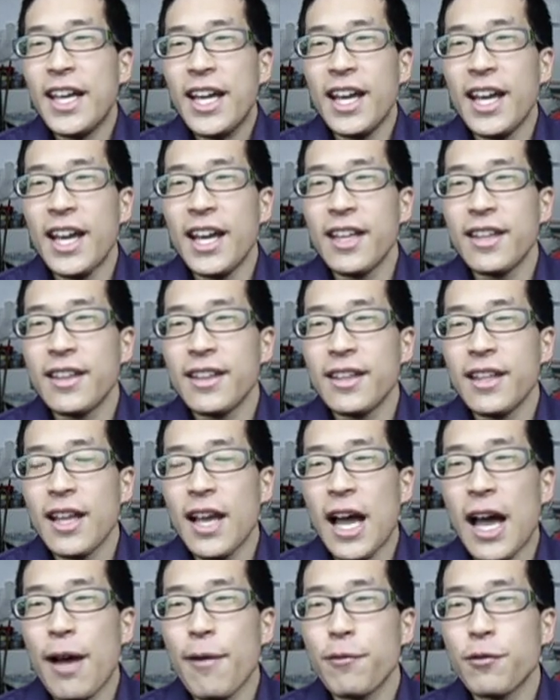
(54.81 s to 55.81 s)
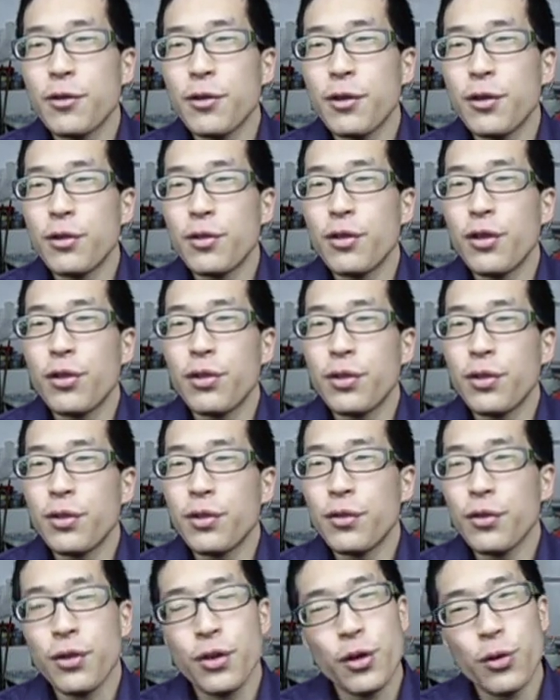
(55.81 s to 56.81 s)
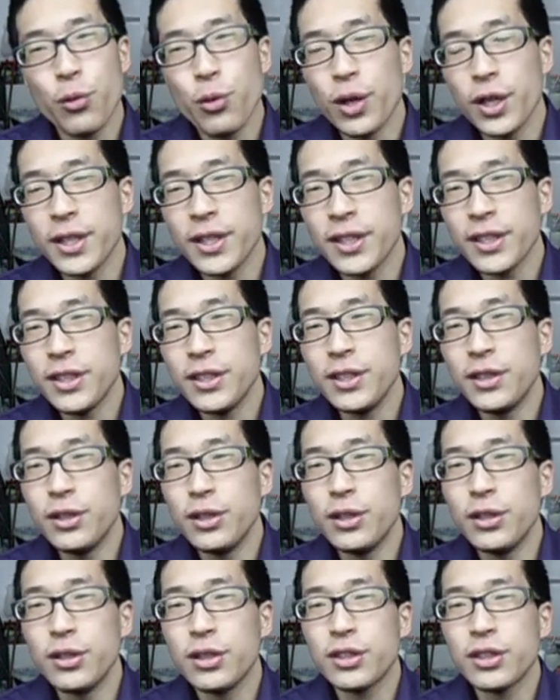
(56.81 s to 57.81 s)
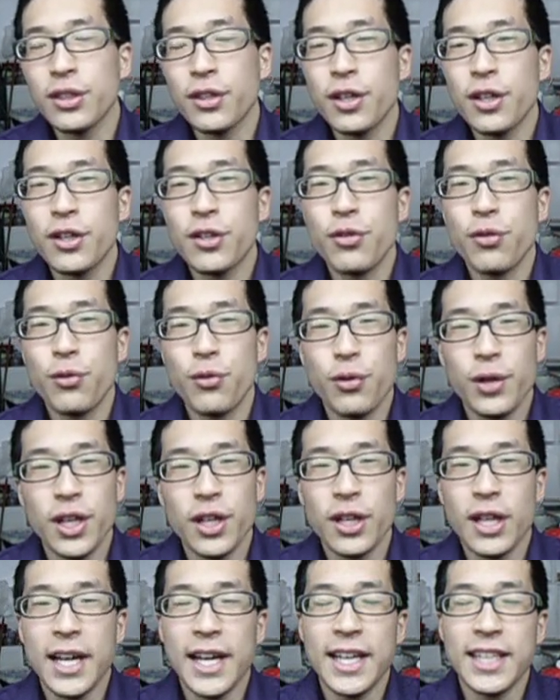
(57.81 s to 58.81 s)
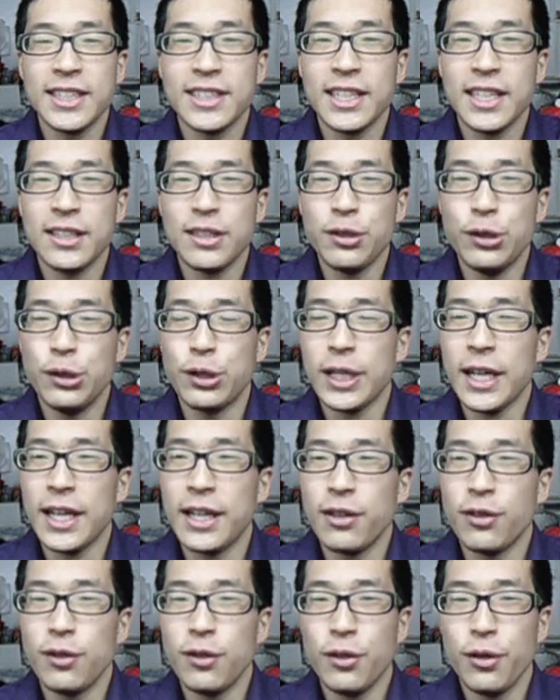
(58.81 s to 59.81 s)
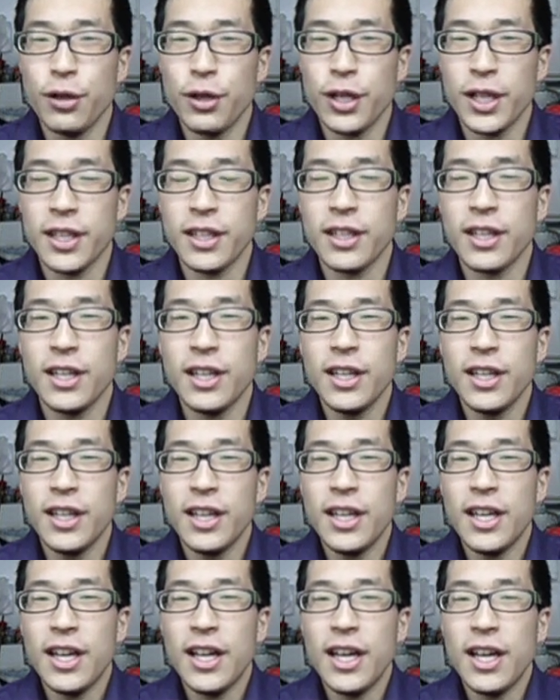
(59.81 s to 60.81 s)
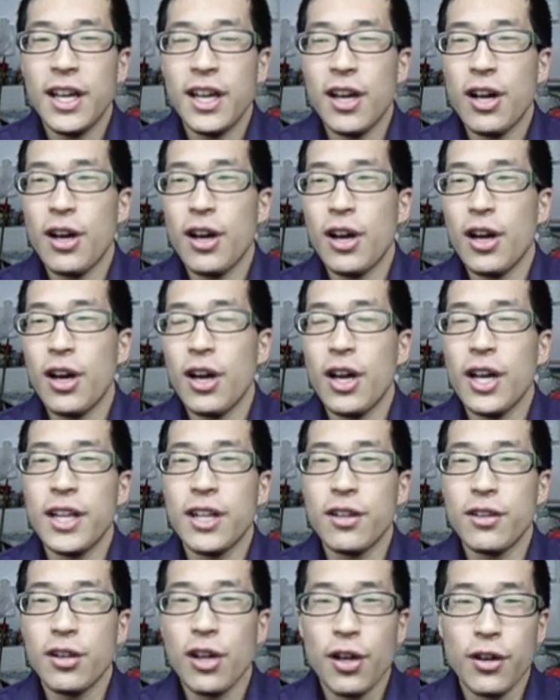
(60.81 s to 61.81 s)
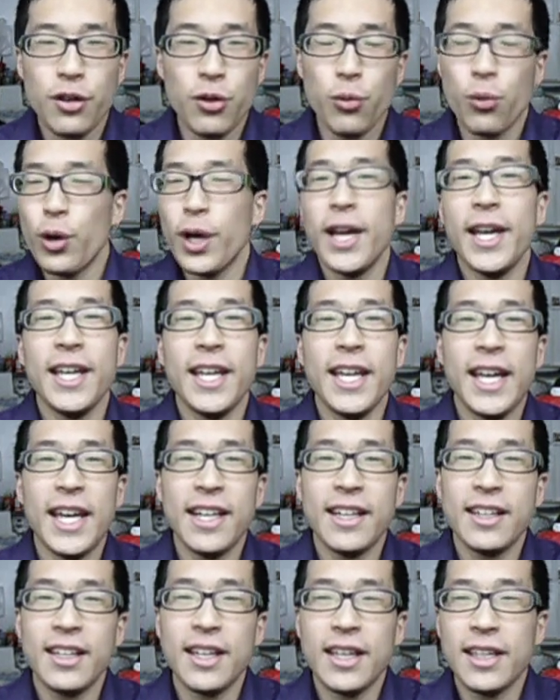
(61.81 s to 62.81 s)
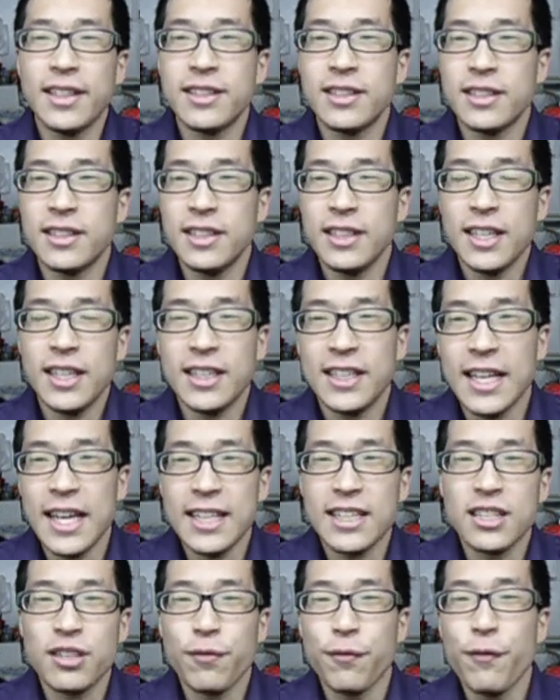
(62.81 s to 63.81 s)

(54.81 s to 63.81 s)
and after the third one you start to realize that you can learn it in another way, and it gets